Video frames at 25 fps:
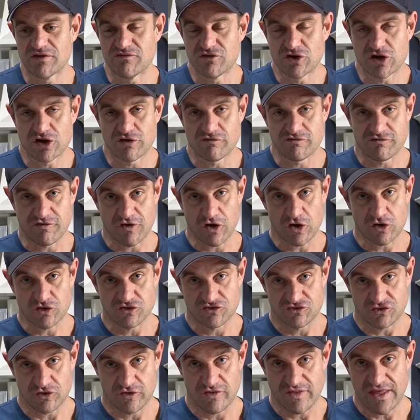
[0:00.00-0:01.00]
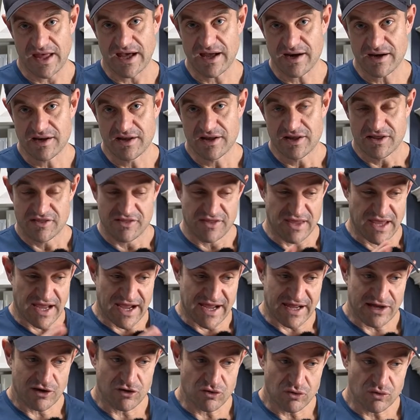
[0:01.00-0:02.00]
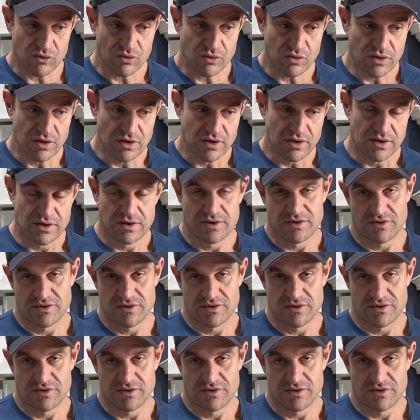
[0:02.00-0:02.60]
if you can focus on that, the angle,